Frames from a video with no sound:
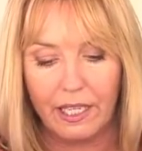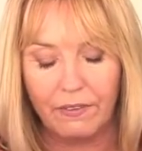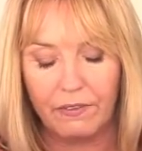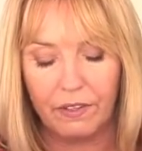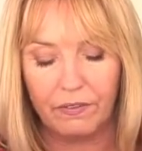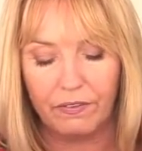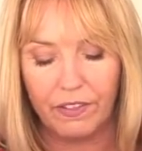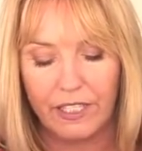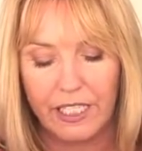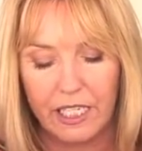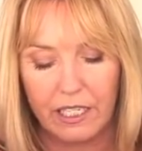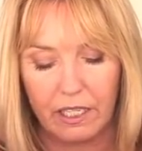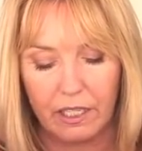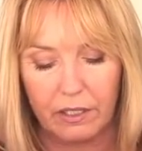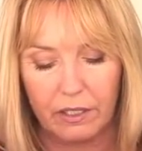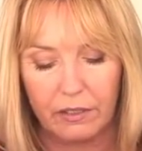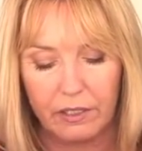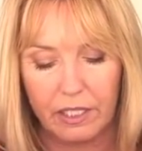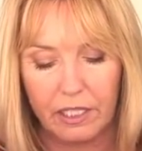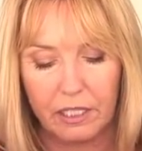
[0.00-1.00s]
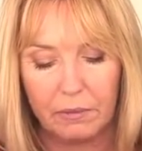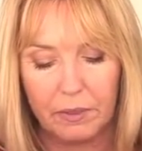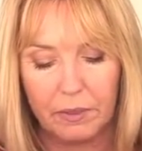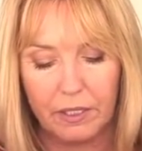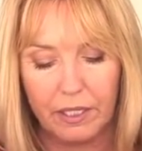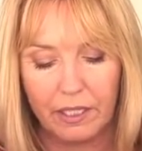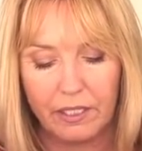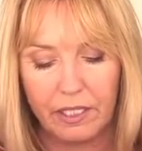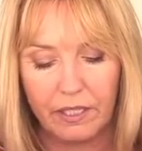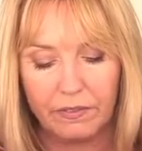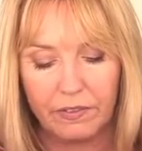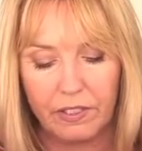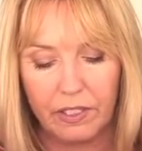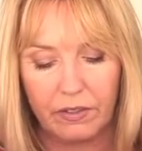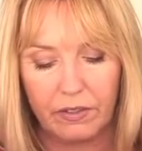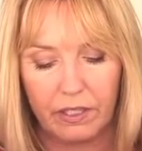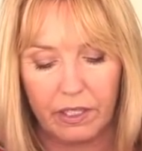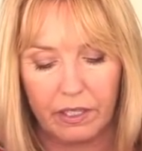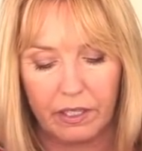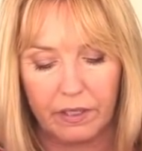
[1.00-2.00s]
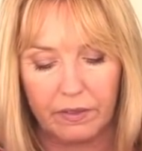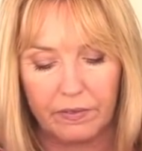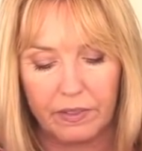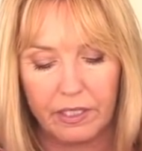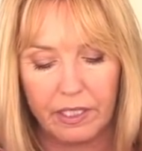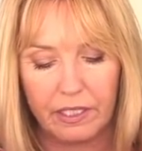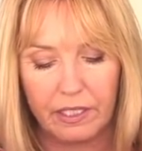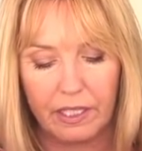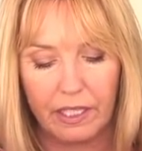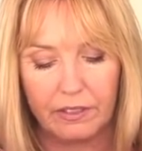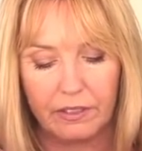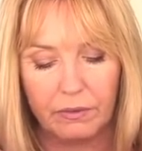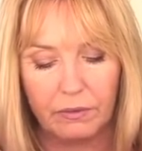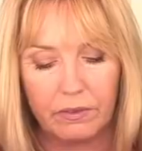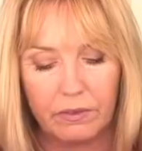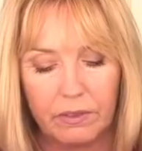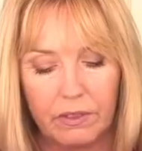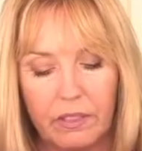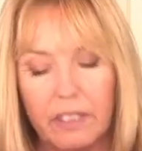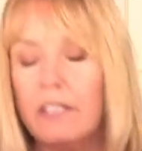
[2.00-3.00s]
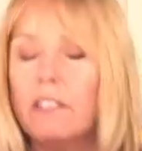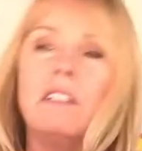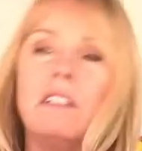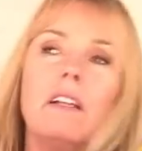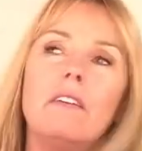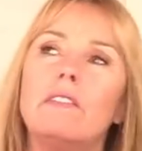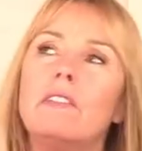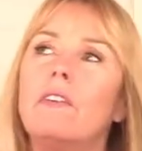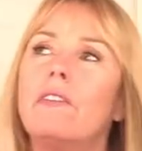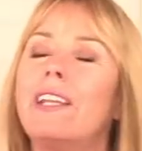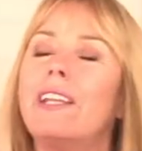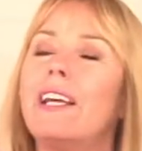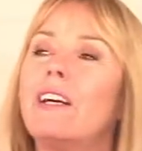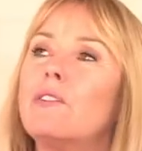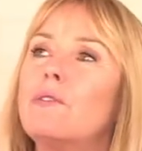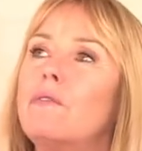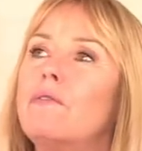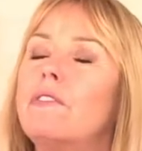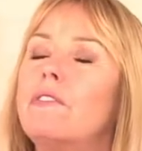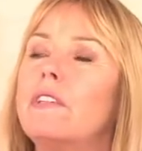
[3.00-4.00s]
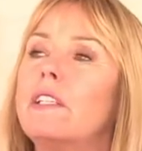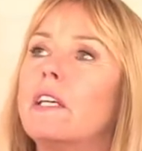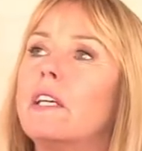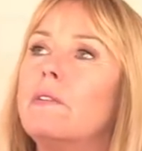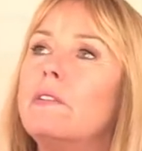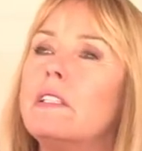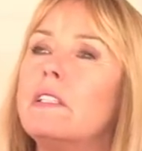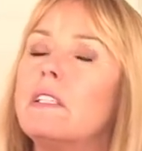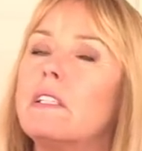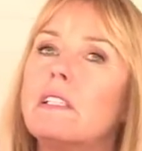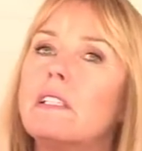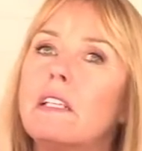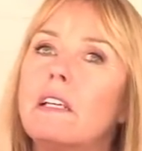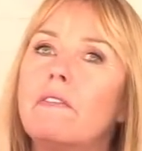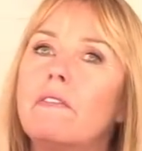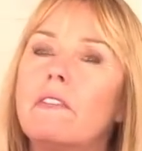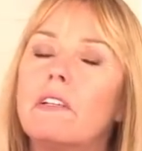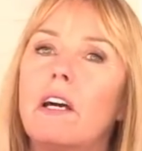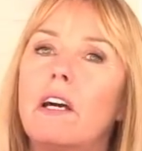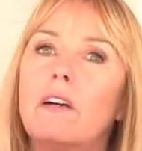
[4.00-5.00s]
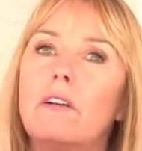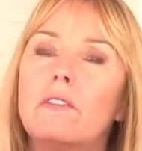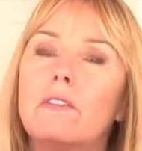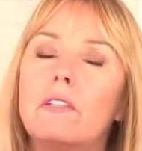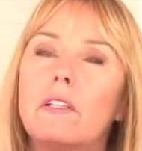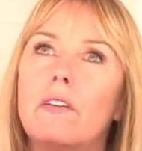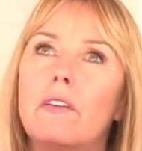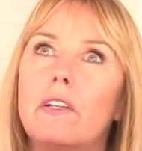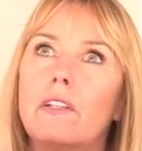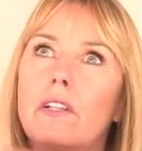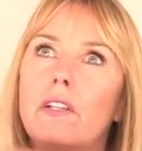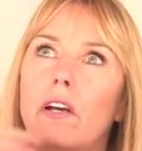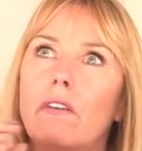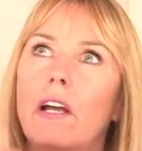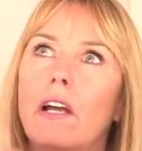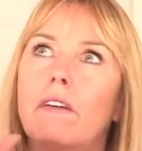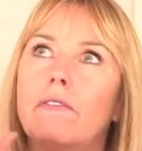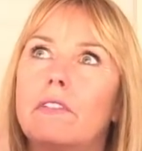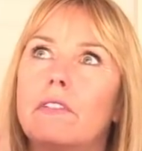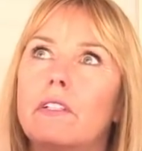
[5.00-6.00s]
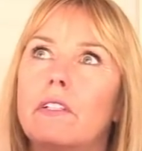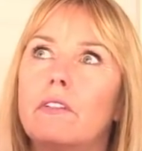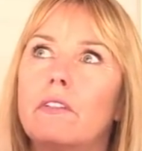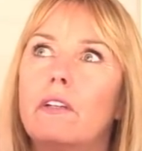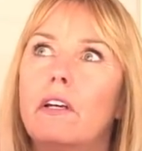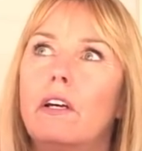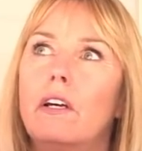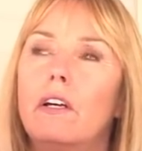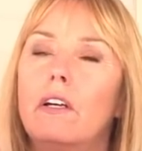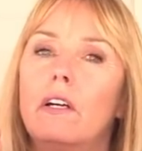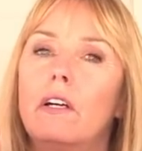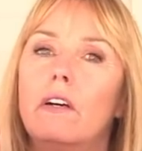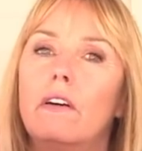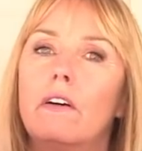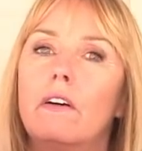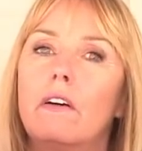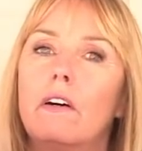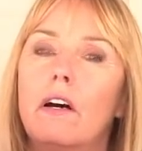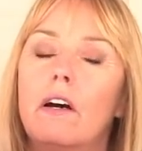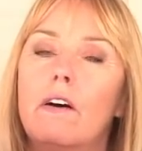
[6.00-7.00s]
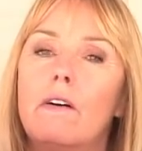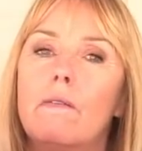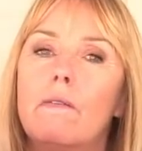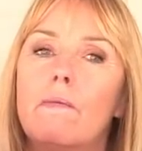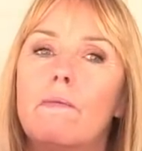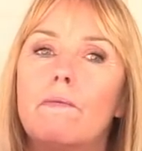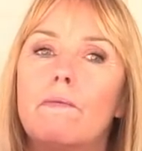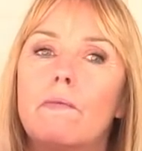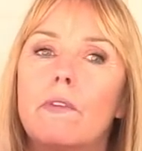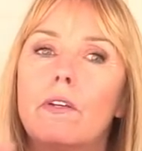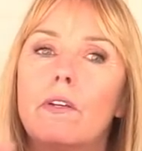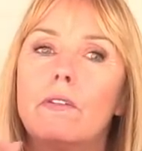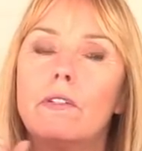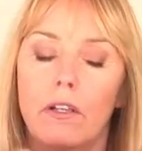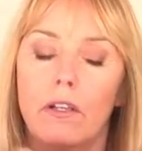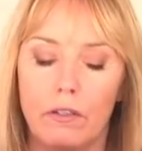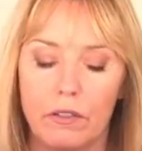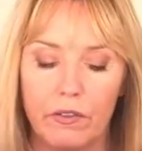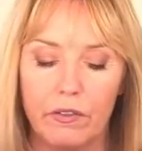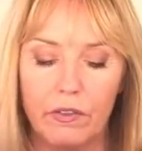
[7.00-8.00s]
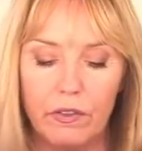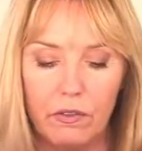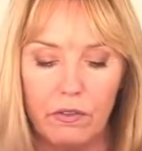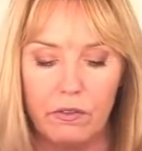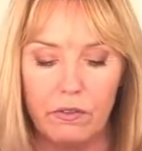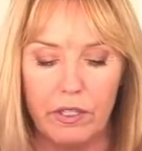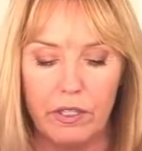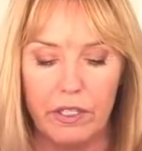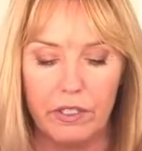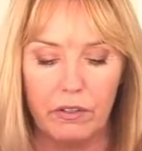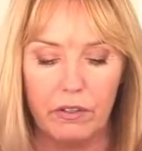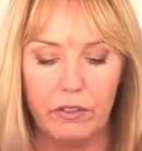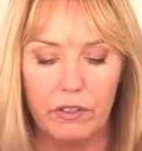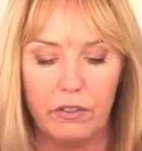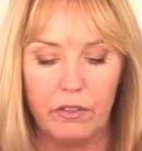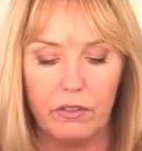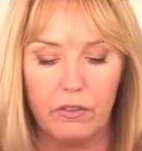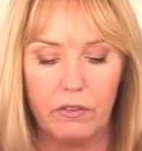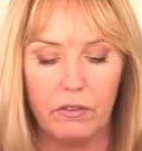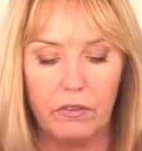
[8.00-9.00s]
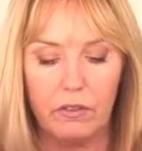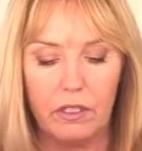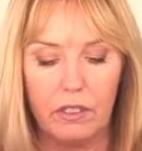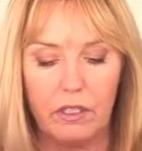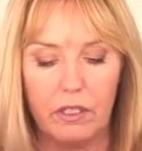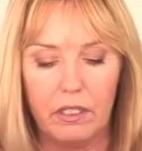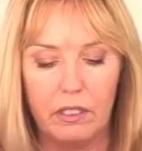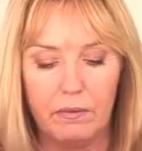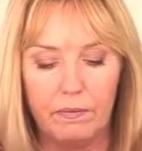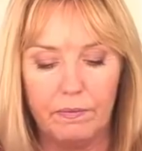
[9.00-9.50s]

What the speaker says: save the video. Has anybody else ever done that? It's not the actual video, is it? You save the code so that you don't have to use a lot of storage on your